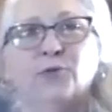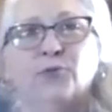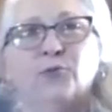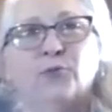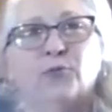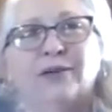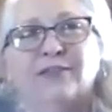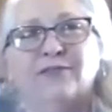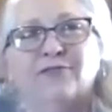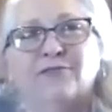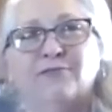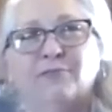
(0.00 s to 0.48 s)

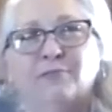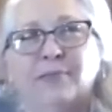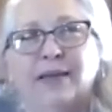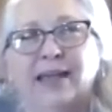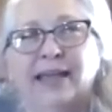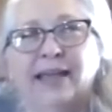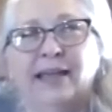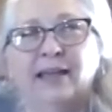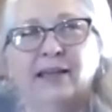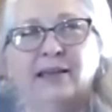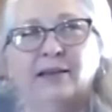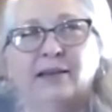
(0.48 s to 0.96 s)
we've
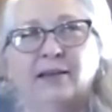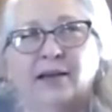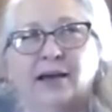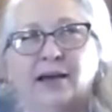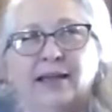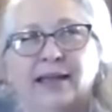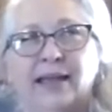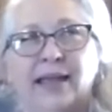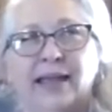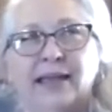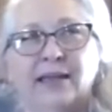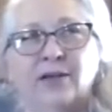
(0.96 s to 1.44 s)
made
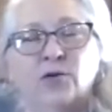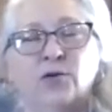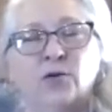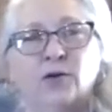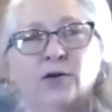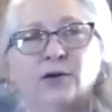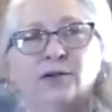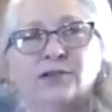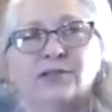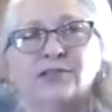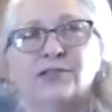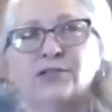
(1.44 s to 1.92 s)

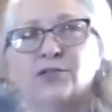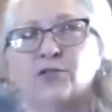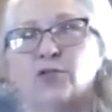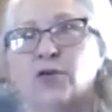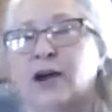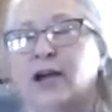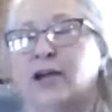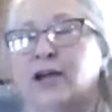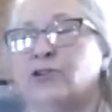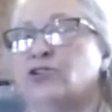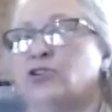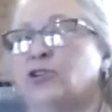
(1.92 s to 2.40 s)
acorn
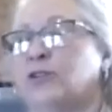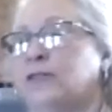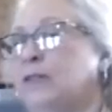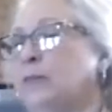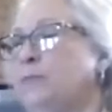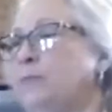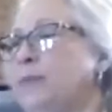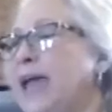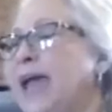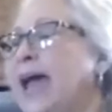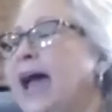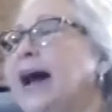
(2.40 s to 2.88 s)
squash in the
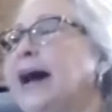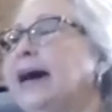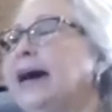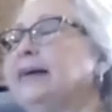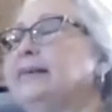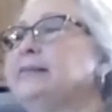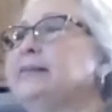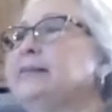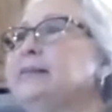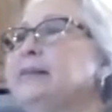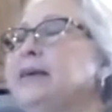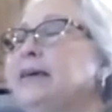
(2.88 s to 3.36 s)

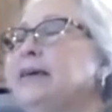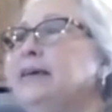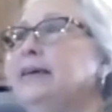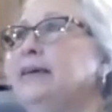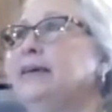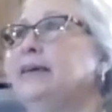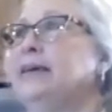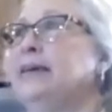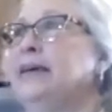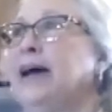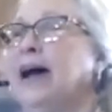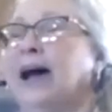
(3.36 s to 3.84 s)
past,
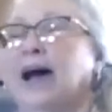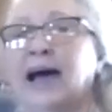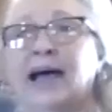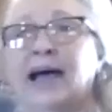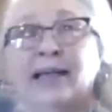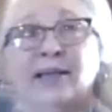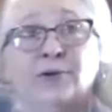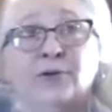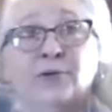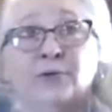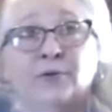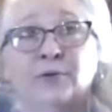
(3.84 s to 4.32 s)

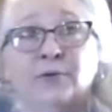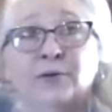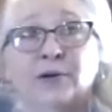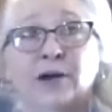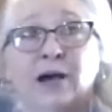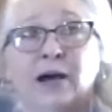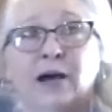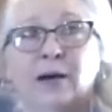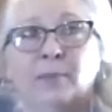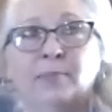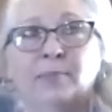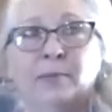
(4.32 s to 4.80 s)
I grew
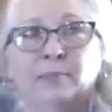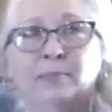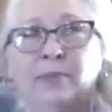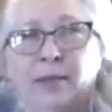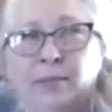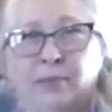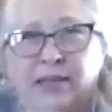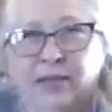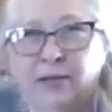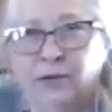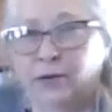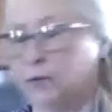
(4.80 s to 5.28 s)
up, and
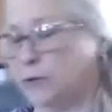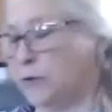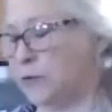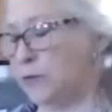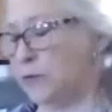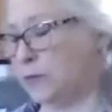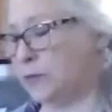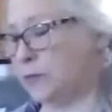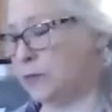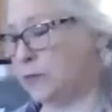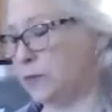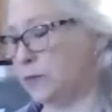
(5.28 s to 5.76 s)
maybe you
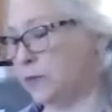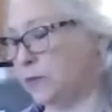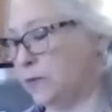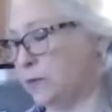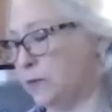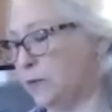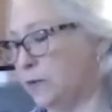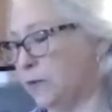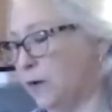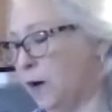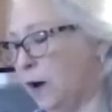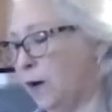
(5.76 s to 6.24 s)
did
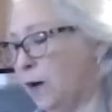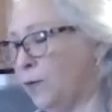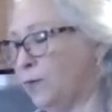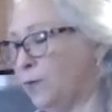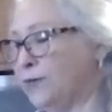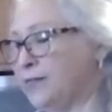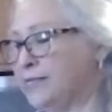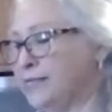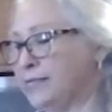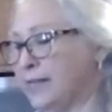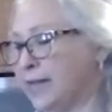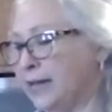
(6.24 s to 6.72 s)
too,
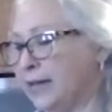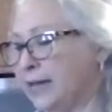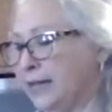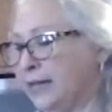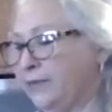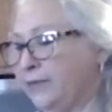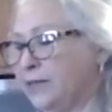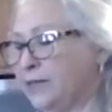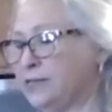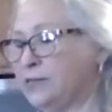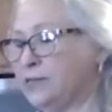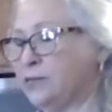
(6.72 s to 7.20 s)
always
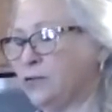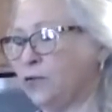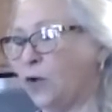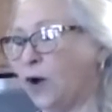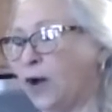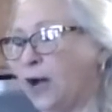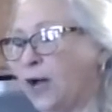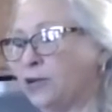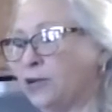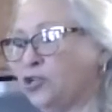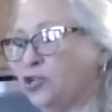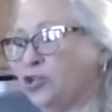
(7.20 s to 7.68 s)
cutting the
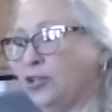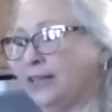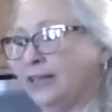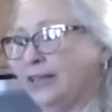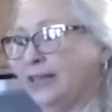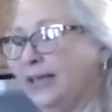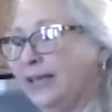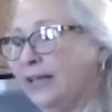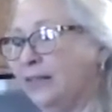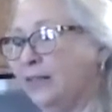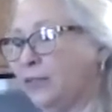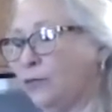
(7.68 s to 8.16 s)
squash
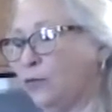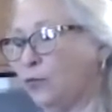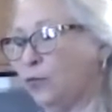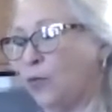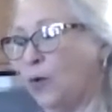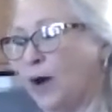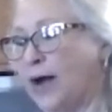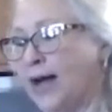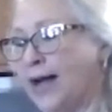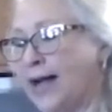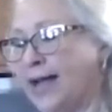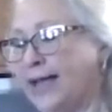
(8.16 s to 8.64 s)

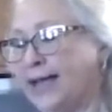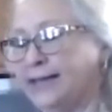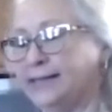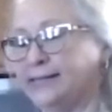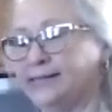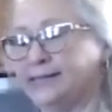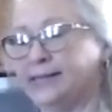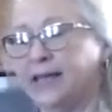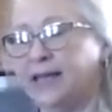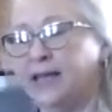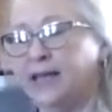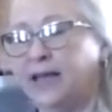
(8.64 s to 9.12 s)

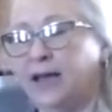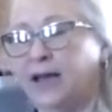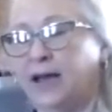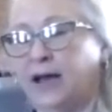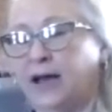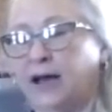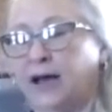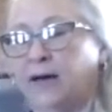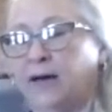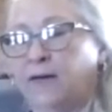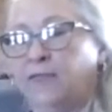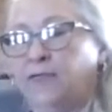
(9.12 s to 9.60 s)
lengthwise
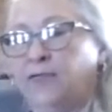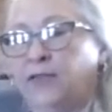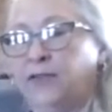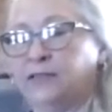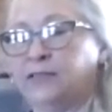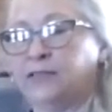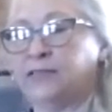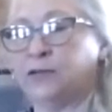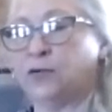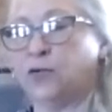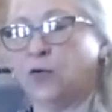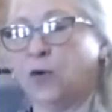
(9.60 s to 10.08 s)
of the
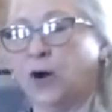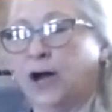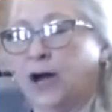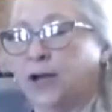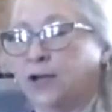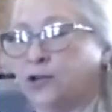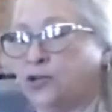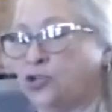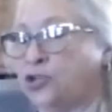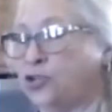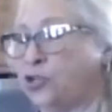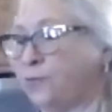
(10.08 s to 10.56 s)

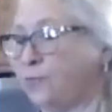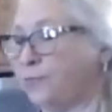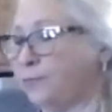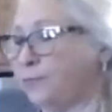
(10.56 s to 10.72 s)
squash.